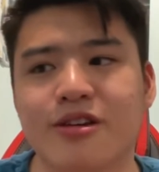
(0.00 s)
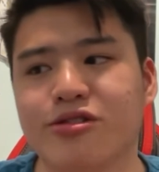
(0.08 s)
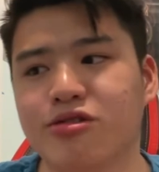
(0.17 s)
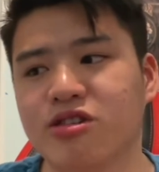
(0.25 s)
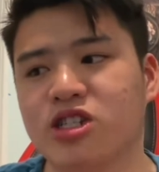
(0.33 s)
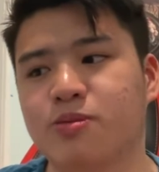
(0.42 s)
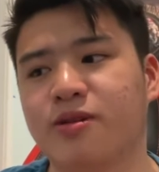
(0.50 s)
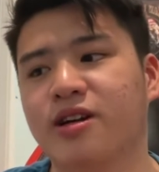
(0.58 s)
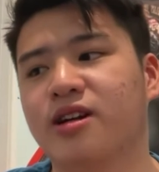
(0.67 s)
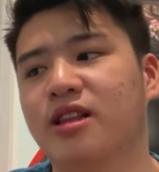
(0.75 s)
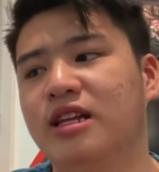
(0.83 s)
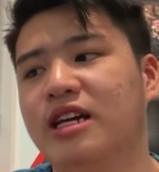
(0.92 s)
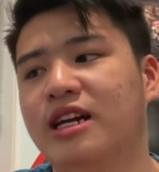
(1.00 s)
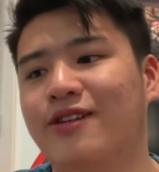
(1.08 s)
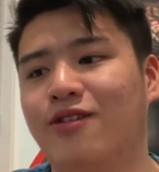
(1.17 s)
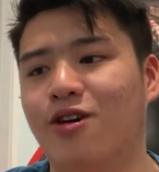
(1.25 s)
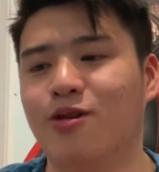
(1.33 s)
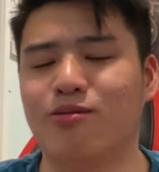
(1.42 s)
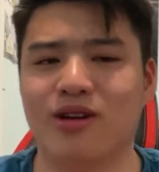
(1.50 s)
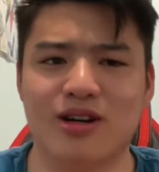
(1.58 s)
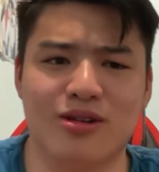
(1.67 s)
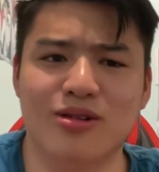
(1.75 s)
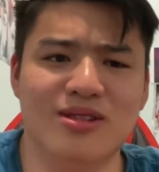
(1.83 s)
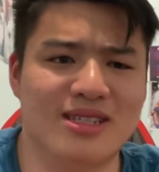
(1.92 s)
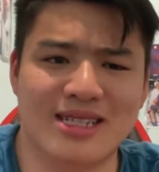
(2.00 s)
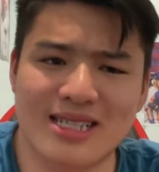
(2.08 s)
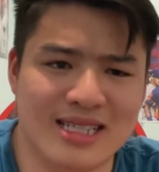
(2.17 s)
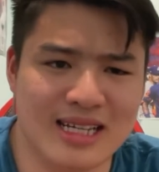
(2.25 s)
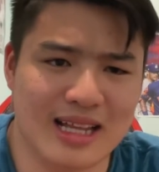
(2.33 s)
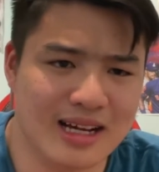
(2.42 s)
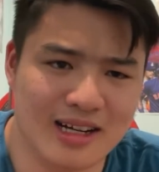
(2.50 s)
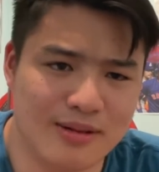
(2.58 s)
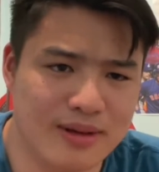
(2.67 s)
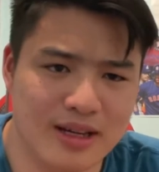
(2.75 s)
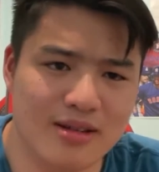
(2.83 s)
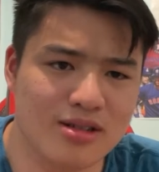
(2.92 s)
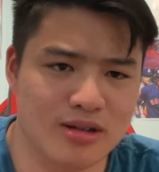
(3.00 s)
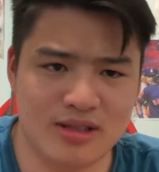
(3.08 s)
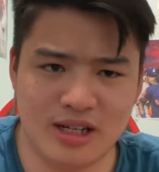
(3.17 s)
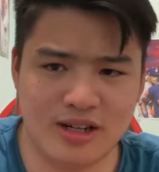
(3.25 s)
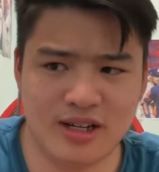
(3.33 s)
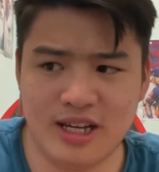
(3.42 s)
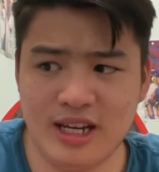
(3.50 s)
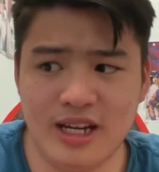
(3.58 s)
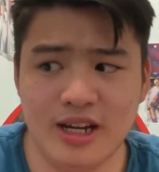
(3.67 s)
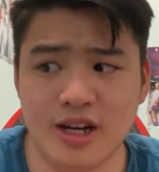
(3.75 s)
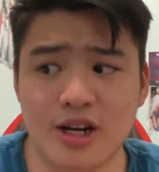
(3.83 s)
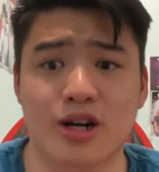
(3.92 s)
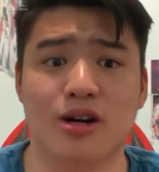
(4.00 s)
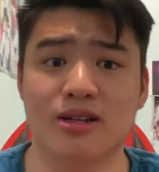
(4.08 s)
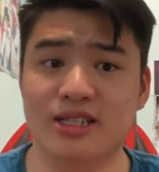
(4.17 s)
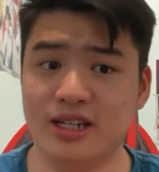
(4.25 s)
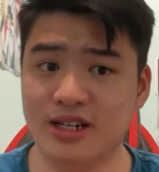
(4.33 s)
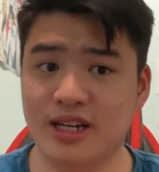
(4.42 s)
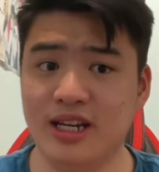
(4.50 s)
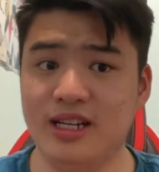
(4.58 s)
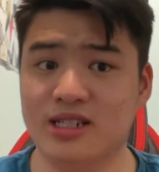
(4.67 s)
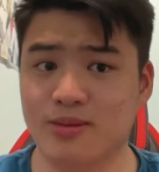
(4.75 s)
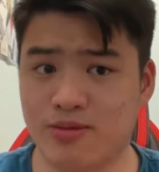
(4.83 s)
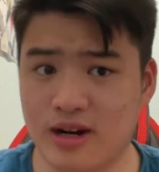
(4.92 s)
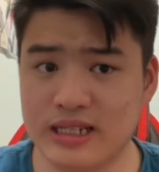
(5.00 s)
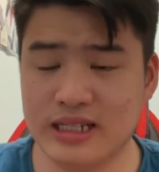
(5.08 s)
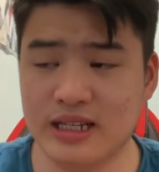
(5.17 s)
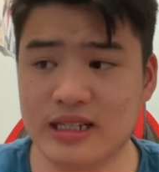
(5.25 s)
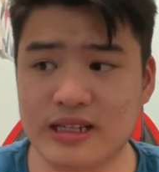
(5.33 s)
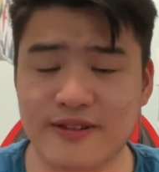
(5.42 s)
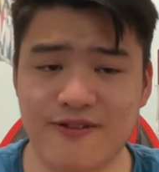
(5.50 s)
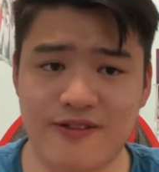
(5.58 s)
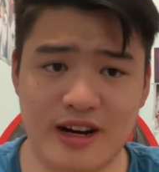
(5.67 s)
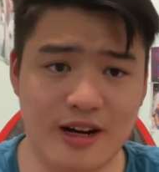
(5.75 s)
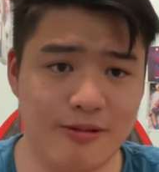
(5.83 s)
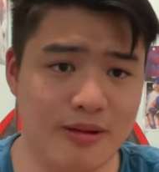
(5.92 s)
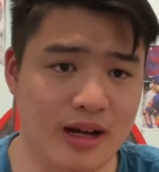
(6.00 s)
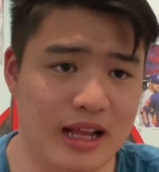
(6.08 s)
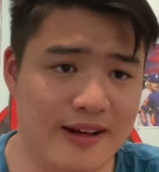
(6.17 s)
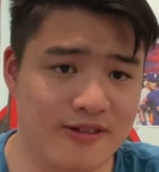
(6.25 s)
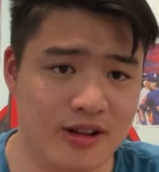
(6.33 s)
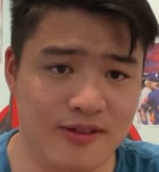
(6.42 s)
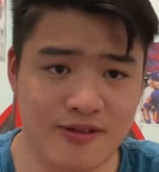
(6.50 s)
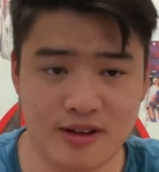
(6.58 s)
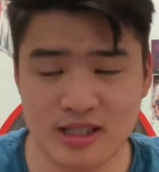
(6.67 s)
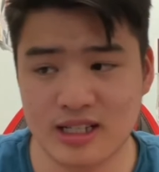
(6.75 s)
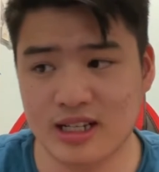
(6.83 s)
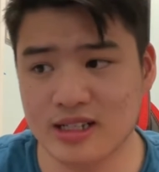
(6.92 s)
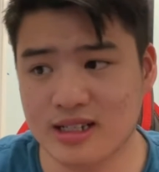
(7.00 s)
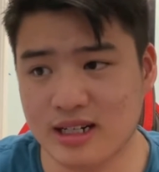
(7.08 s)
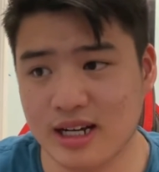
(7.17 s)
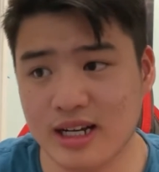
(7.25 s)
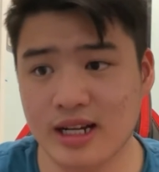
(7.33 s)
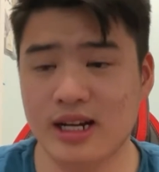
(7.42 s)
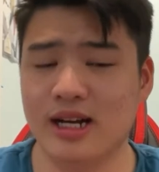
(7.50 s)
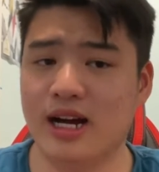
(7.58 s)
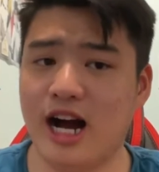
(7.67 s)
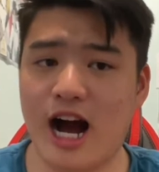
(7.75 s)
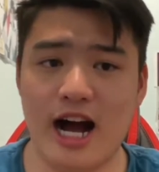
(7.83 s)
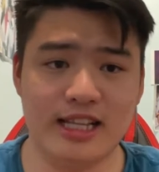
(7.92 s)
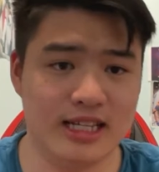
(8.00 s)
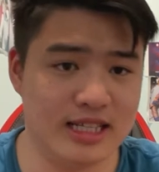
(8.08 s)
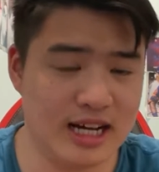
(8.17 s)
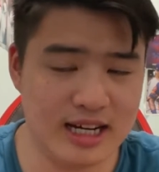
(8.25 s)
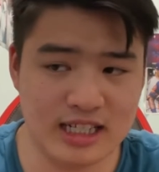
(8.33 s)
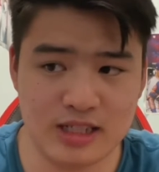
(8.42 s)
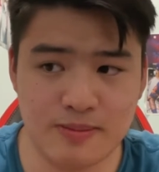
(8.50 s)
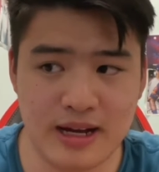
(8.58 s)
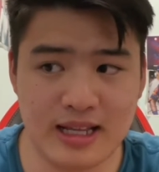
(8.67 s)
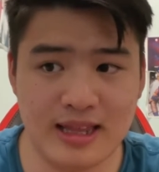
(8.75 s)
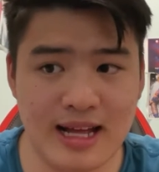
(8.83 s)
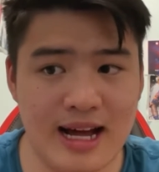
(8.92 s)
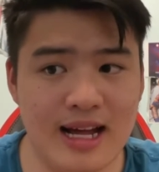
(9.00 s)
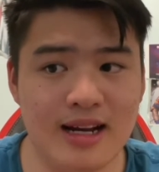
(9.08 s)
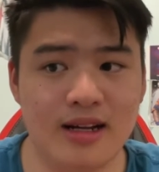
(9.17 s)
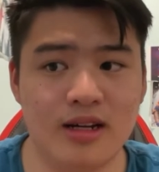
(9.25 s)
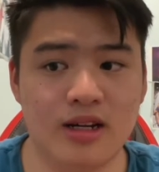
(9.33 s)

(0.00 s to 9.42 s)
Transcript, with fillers: George Springer, leadoff home run. Who didn't see that coming? It was Jose Urquidy. Jose Urquidy surprisingly did very well after the first inning today. I did not expect that.